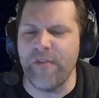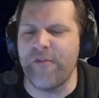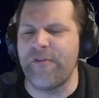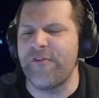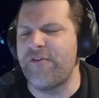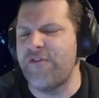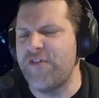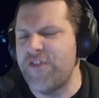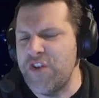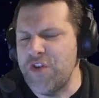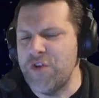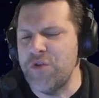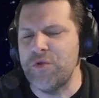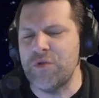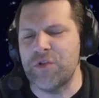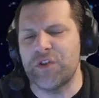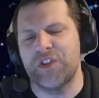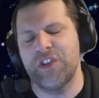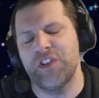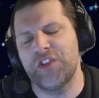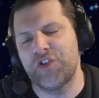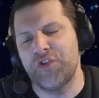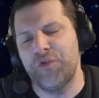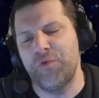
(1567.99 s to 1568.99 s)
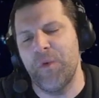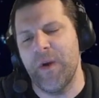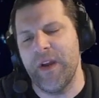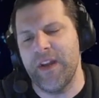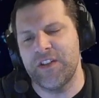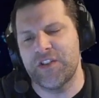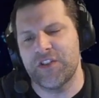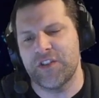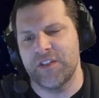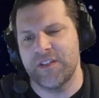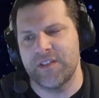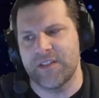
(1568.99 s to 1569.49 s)
few
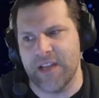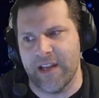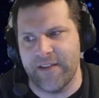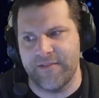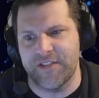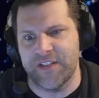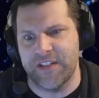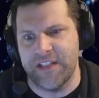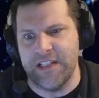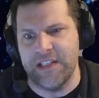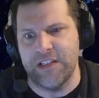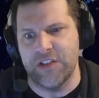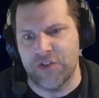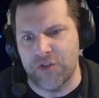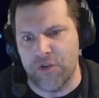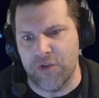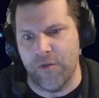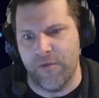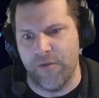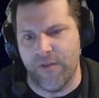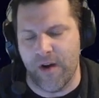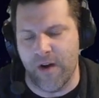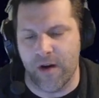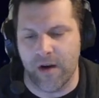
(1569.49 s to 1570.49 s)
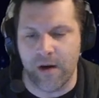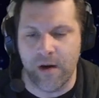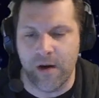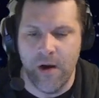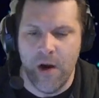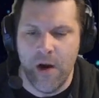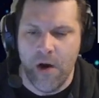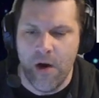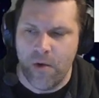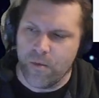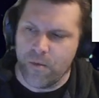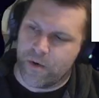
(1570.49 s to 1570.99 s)
situations I've seen so far
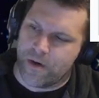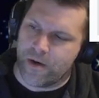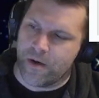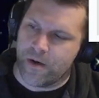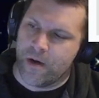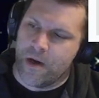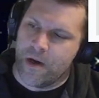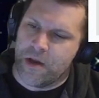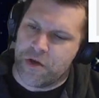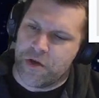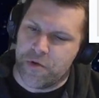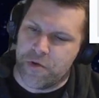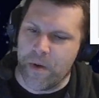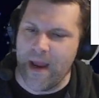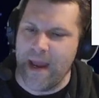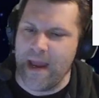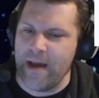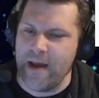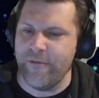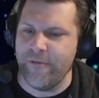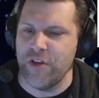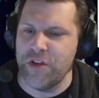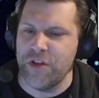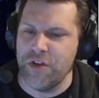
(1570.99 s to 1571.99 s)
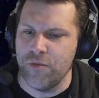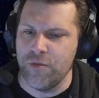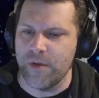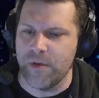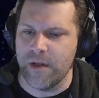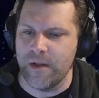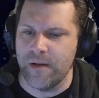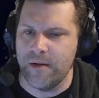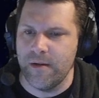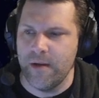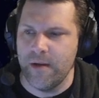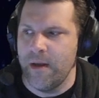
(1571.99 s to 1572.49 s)
where you have a
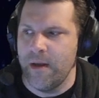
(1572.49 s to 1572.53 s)
unit